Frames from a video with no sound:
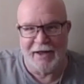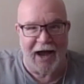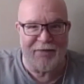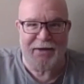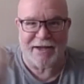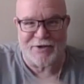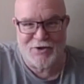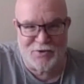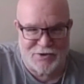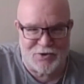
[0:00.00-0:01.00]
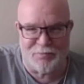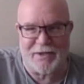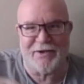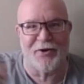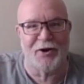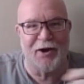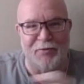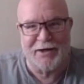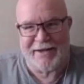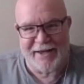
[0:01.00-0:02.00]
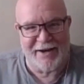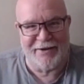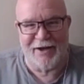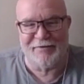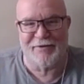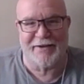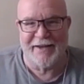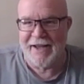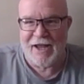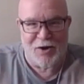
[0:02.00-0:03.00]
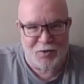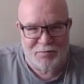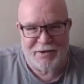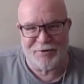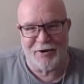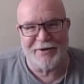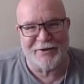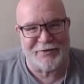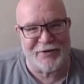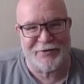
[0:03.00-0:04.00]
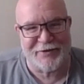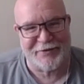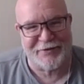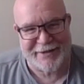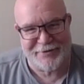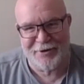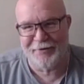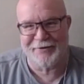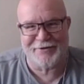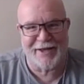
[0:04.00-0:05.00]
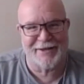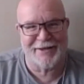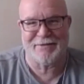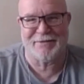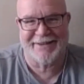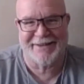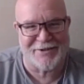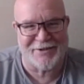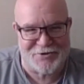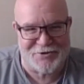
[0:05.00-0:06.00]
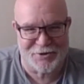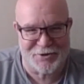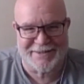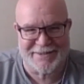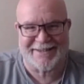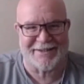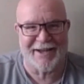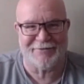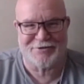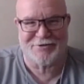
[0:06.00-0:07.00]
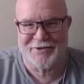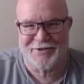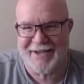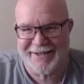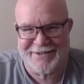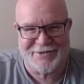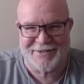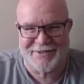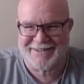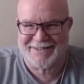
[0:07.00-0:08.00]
I'd make it too soupy, or I wouldn't get it enough, and it wouldn't be the right consistency. And he'd always yell at me like, "You turtle's egg! I've showed you how to do this."